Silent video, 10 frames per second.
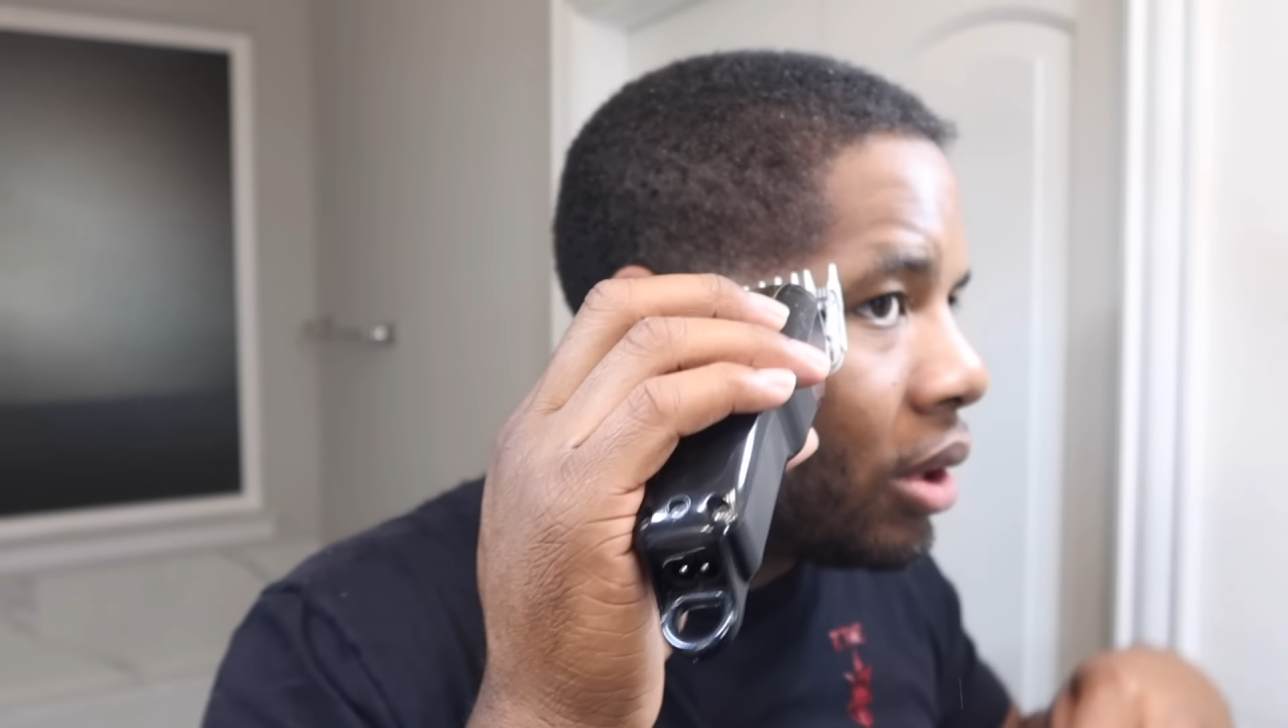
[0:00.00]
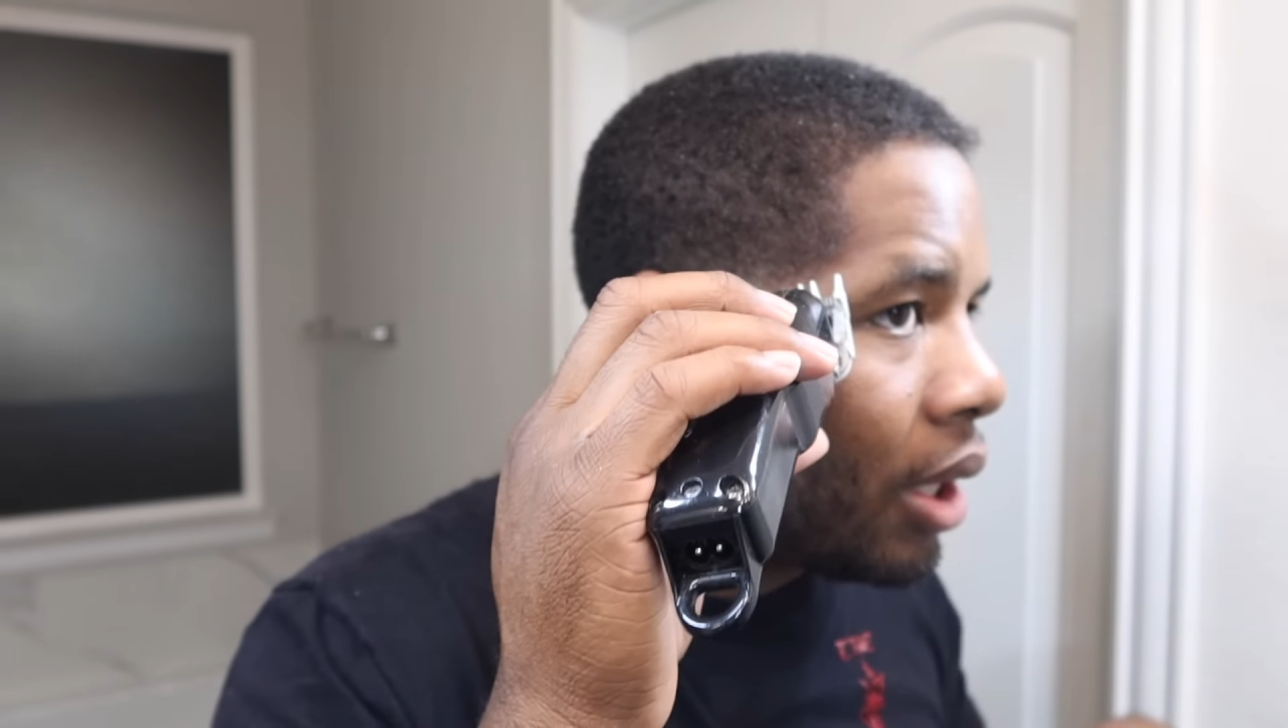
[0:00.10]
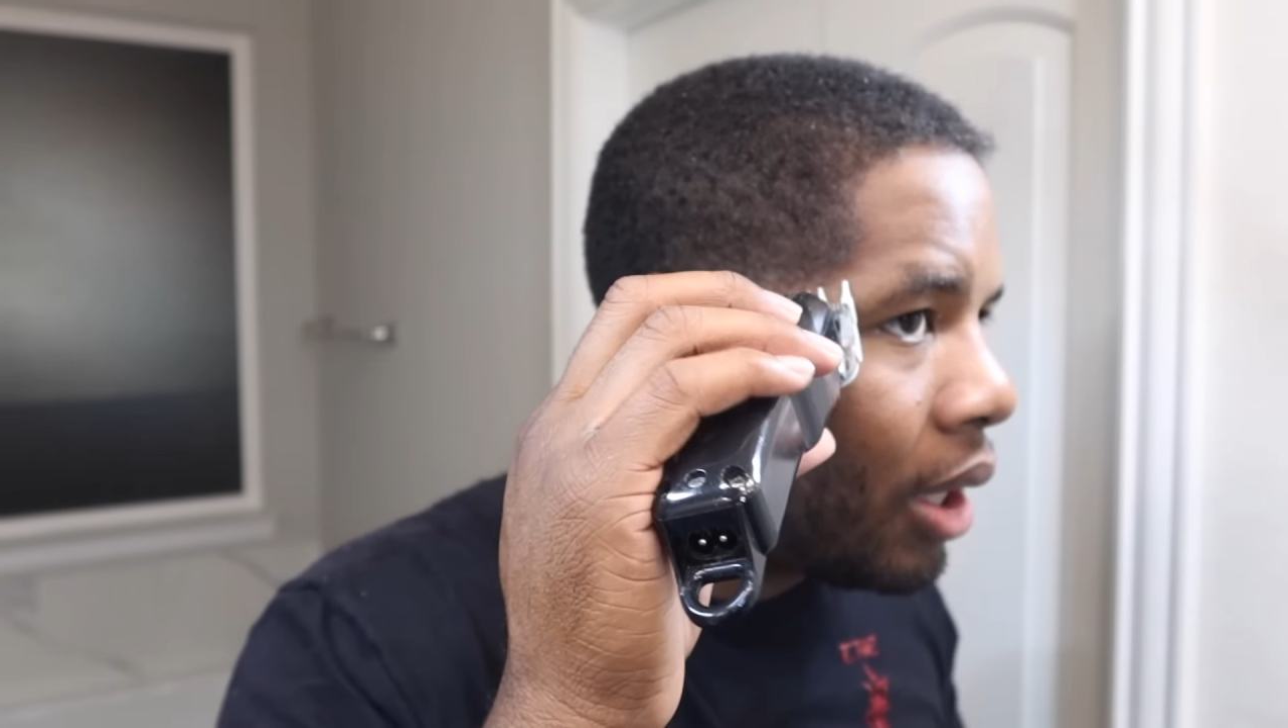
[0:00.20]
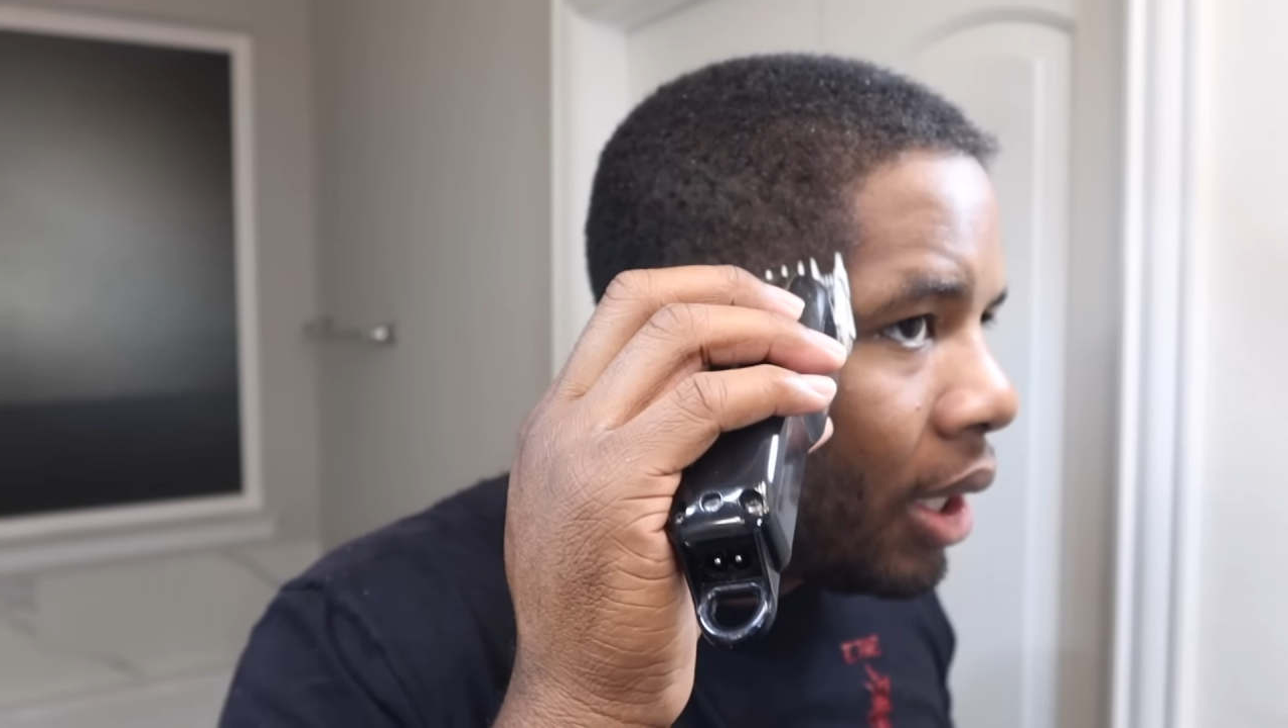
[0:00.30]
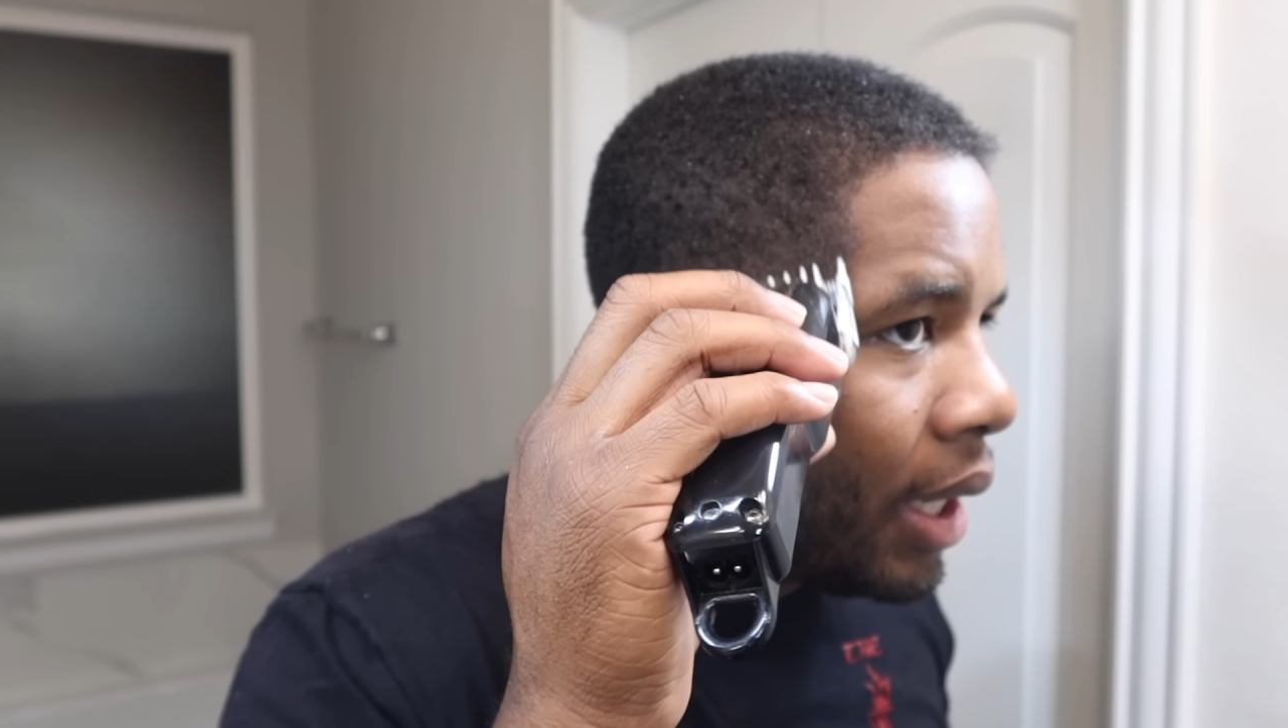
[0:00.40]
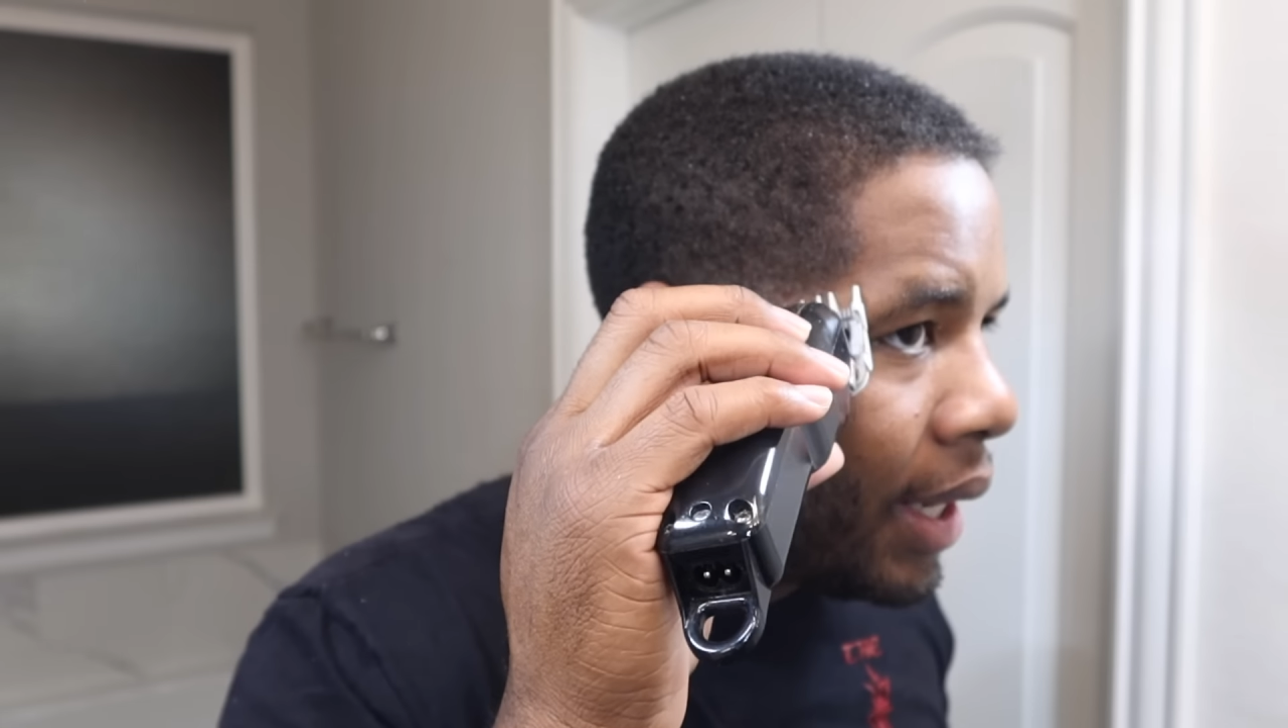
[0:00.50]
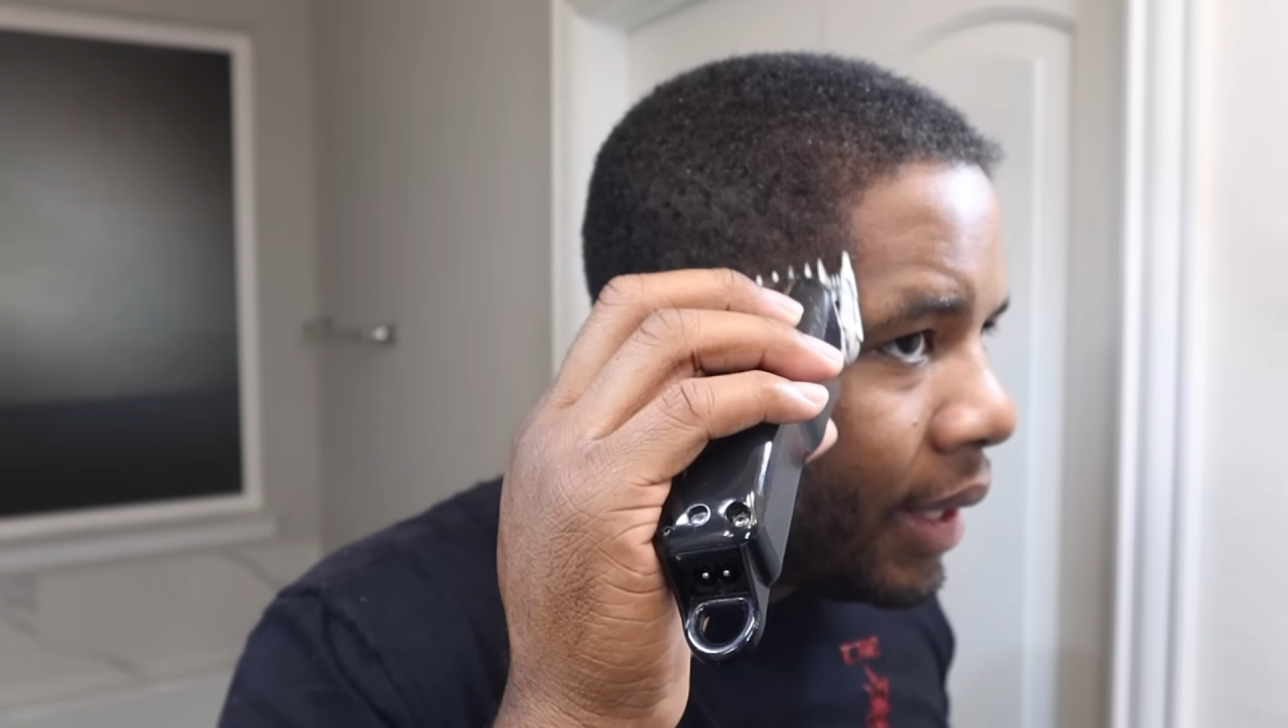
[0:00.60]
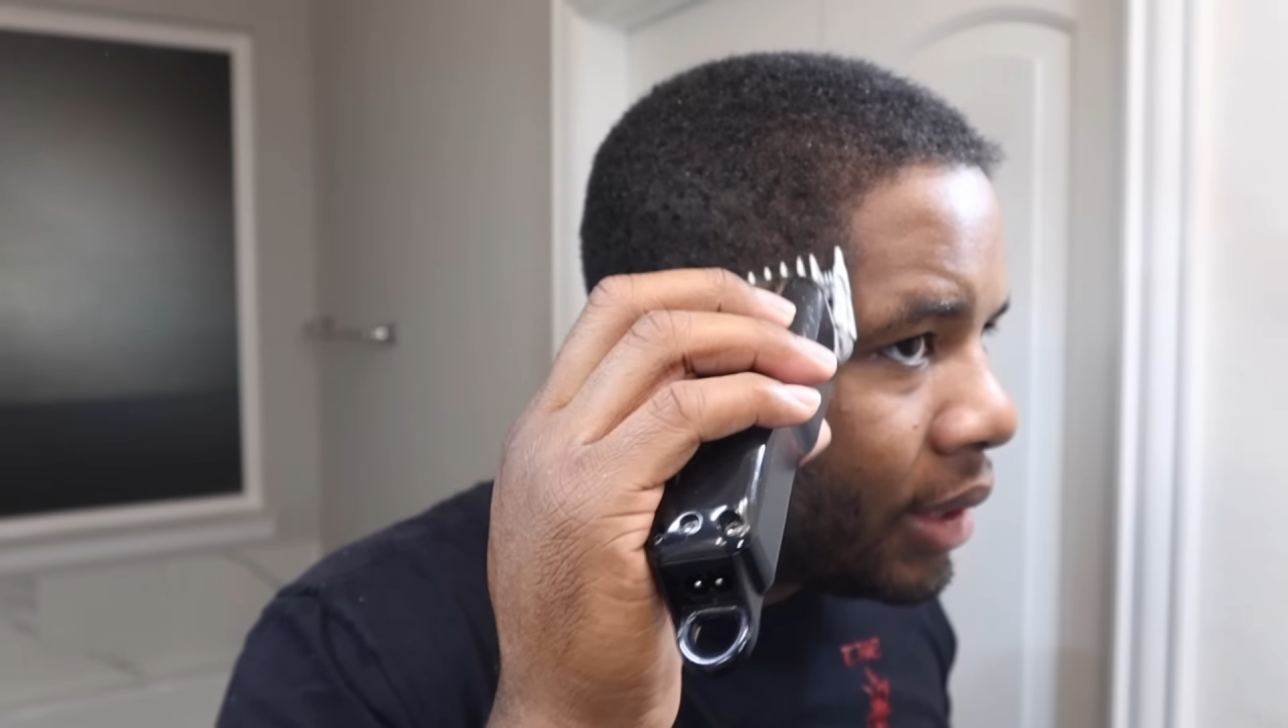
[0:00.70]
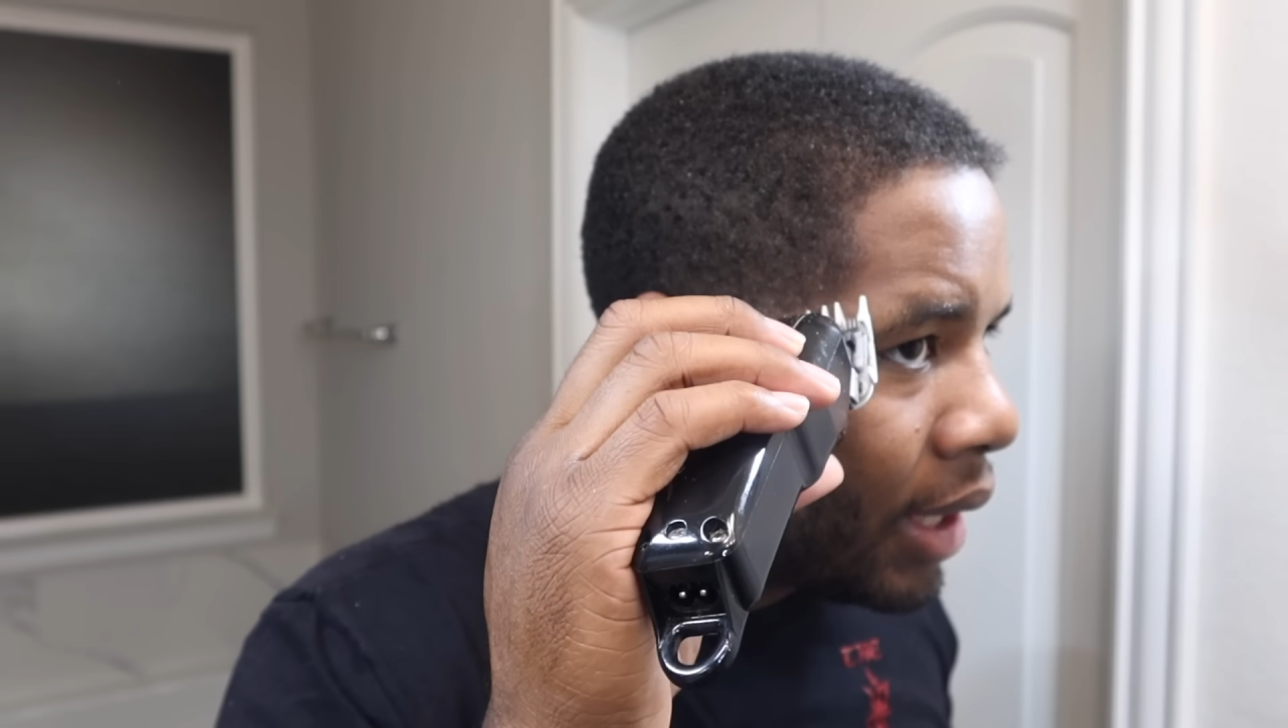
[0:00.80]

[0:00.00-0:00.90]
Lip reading: curly ends